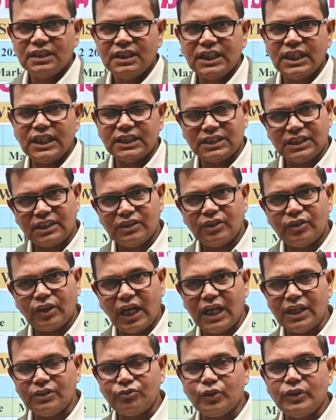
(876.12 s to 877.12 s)
as
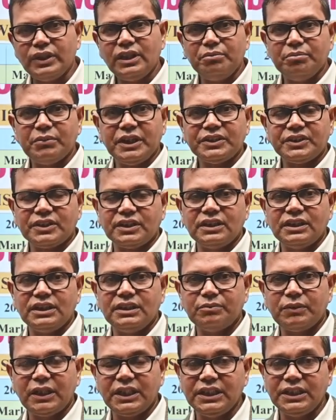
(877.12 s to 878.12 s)
I already mentioned
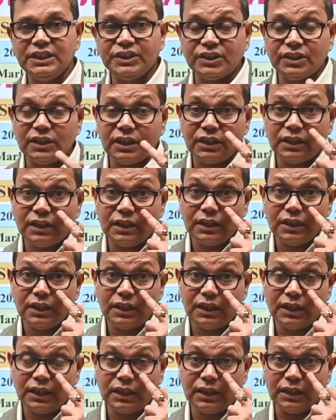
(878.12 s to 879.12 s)
in my initial
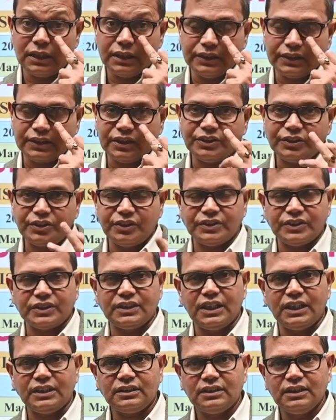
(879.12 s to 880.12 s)
discussions,
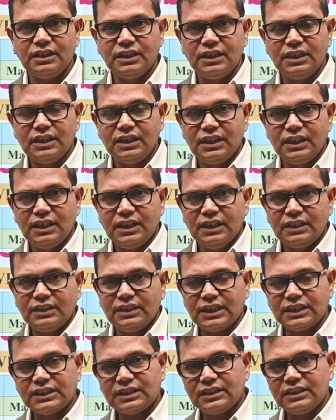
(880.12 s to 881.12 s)
that
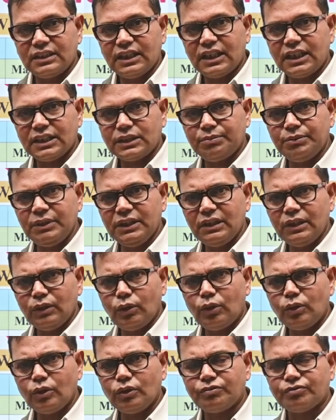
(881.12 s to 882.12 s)
there has been a
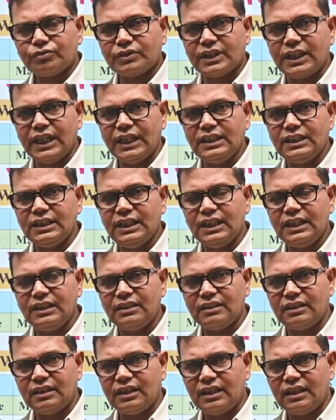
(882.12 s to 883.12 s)
lot of trend and
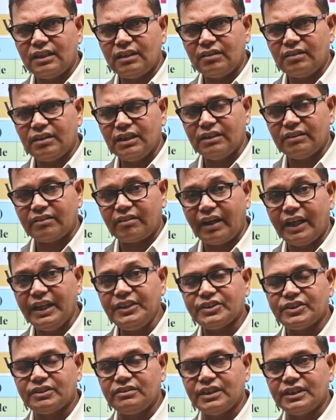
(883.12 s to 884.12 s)
a
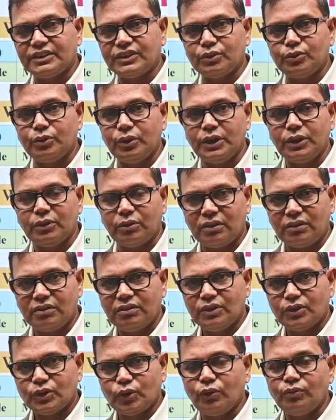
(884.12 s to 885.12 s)
race that's going on.
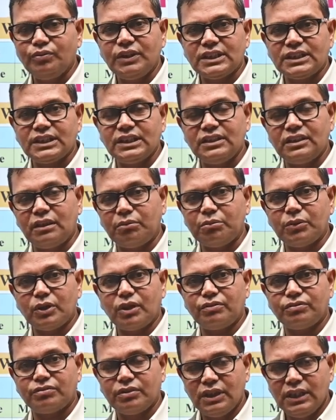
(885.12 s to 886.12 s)
So obviously number
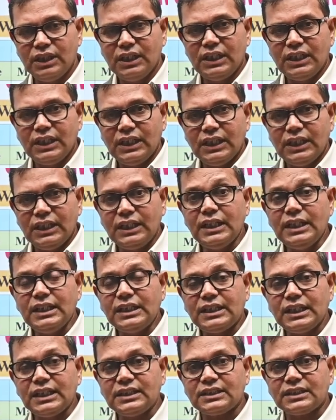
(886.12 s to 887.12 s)
of
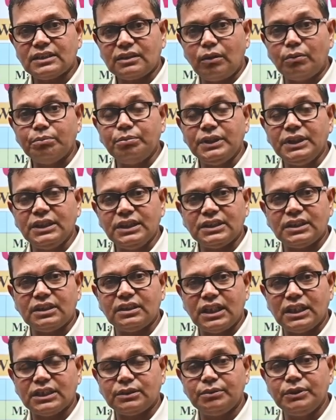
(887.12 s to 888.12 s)
intense
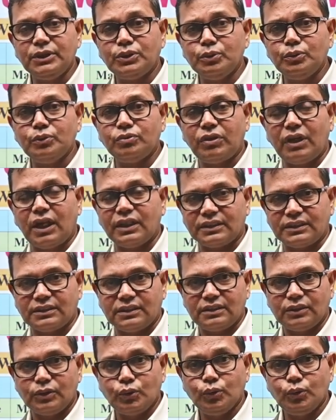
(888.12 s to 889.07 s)
competition has been too fast.